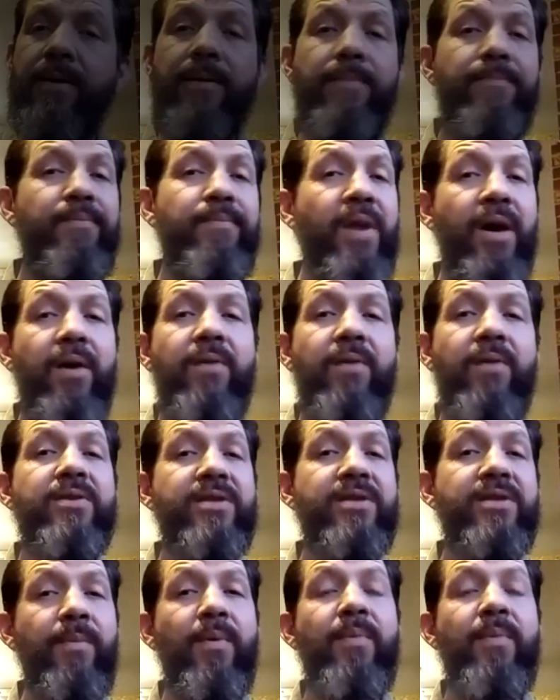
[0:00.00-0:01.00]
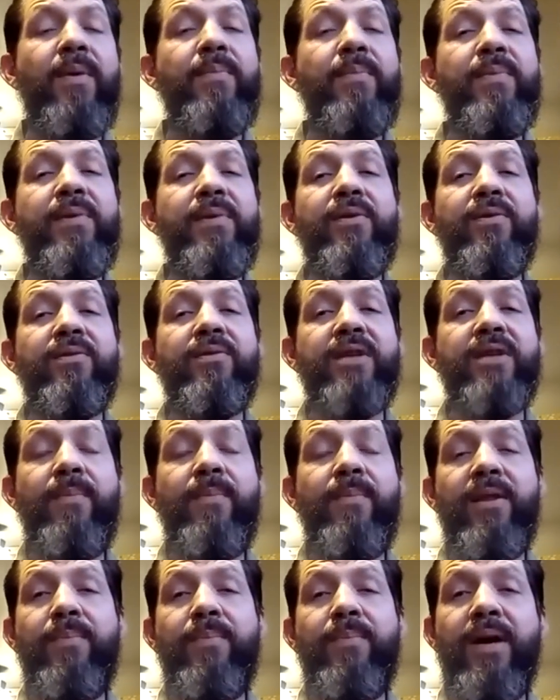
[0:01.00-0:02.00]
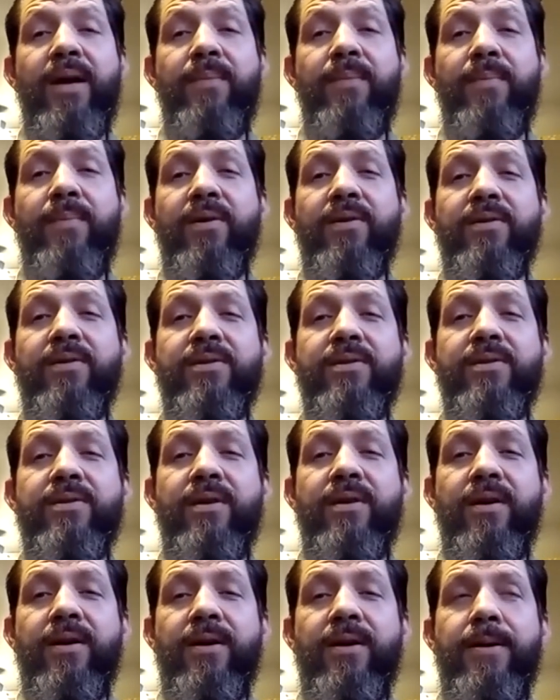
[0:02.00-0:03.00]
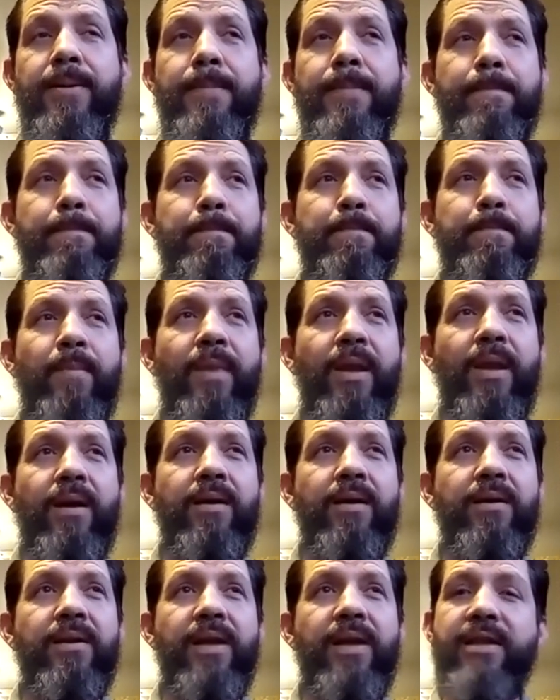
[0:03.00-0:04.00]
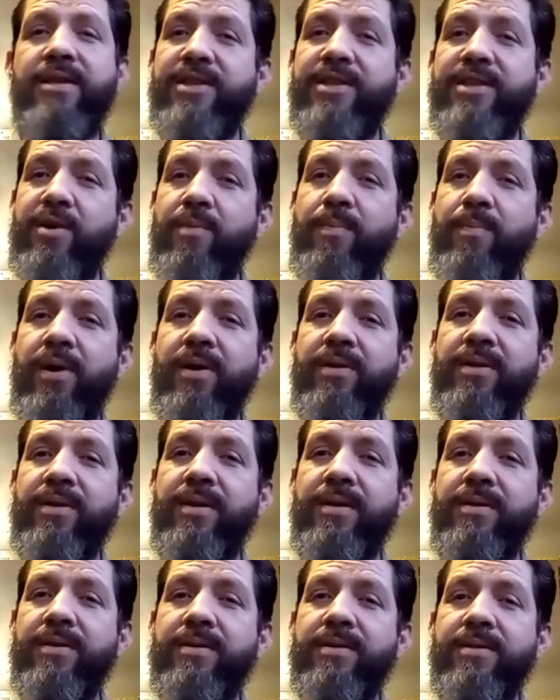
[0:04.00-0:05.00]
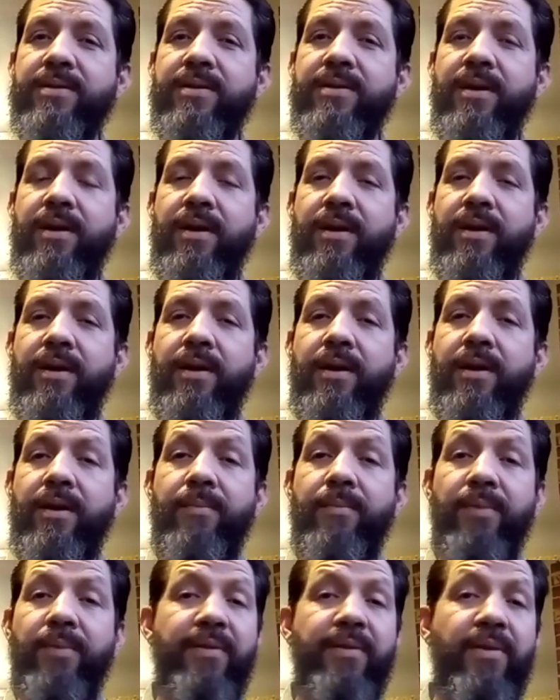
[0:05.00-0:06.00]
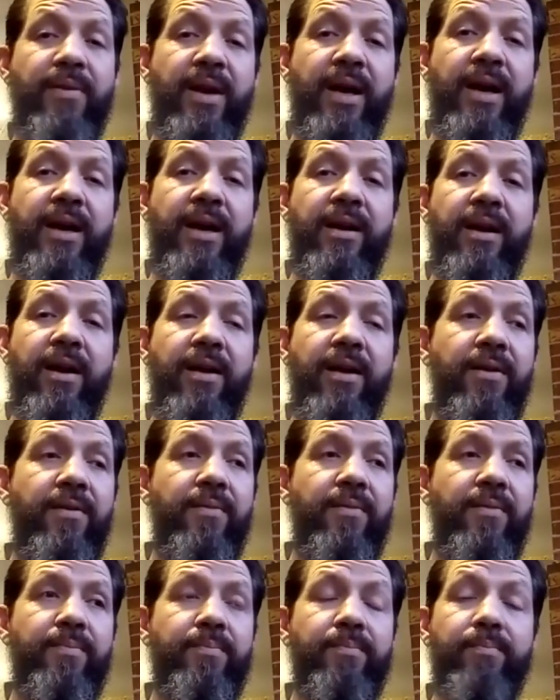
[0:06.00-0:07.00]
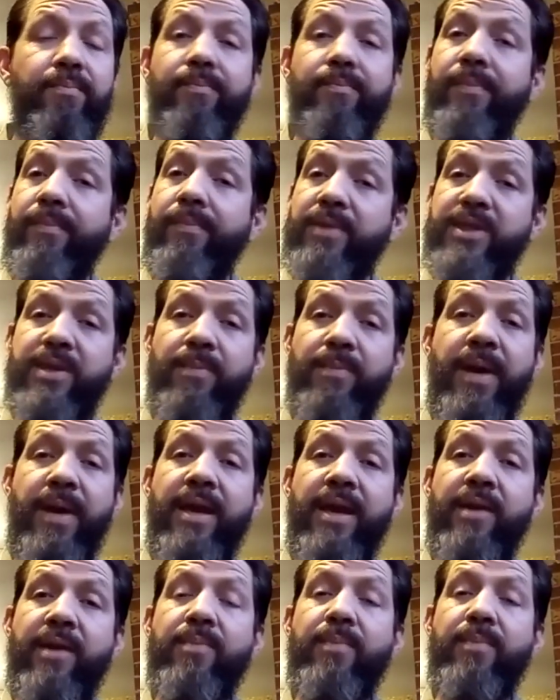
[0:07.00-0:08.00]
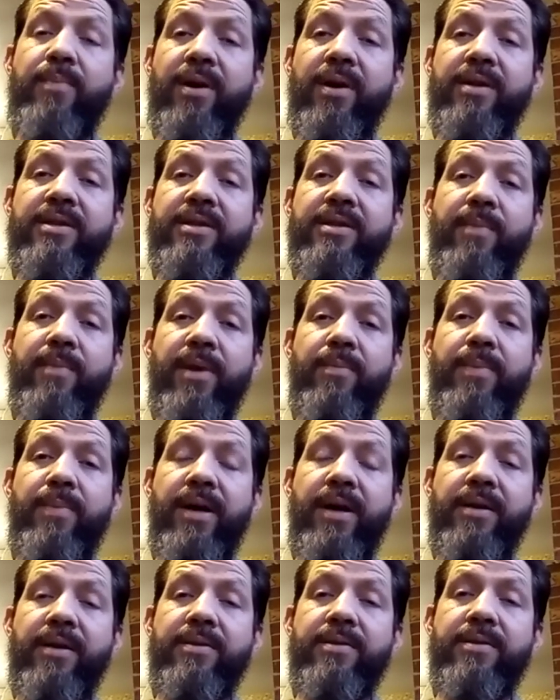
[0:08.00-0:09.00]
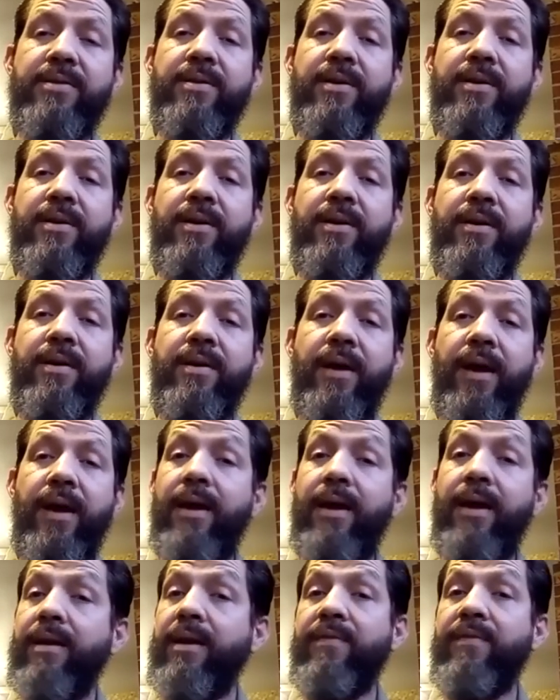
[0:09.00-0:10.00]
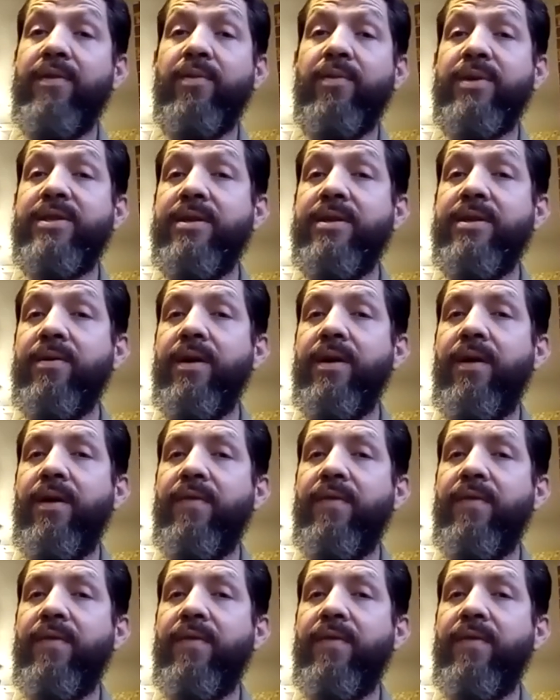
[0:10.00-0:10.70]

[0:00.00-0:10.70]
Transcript: Now, some of my materials come out of the pine barrens. A lot of the cedar bark does. Believe it or not, some of my hickory bark has come out of the pines, and even the wisteria.